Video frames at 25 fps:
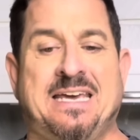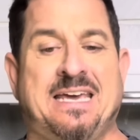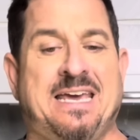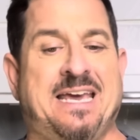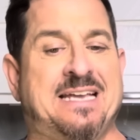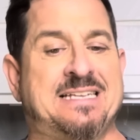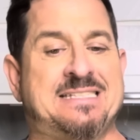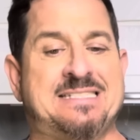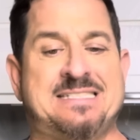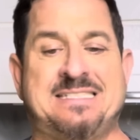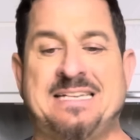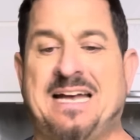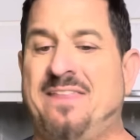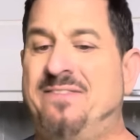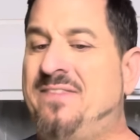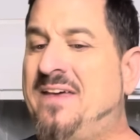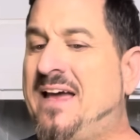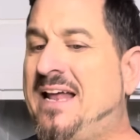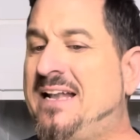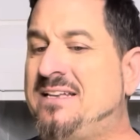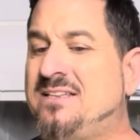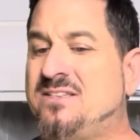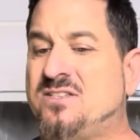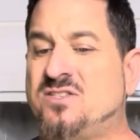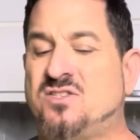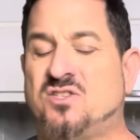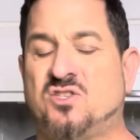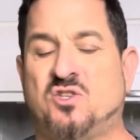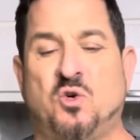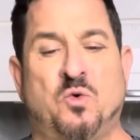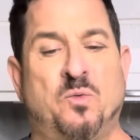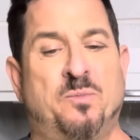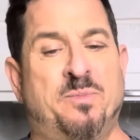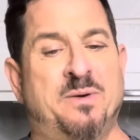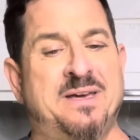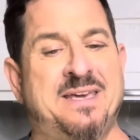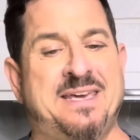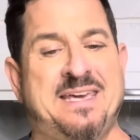It's not that
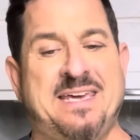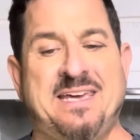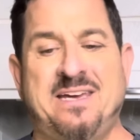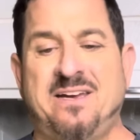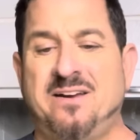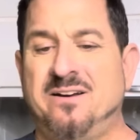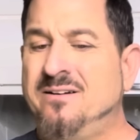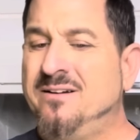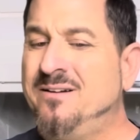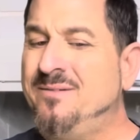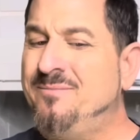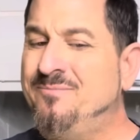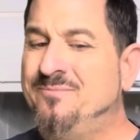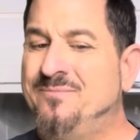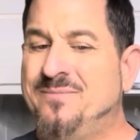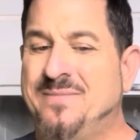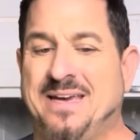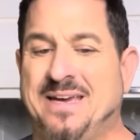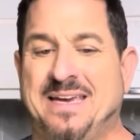scuba gear.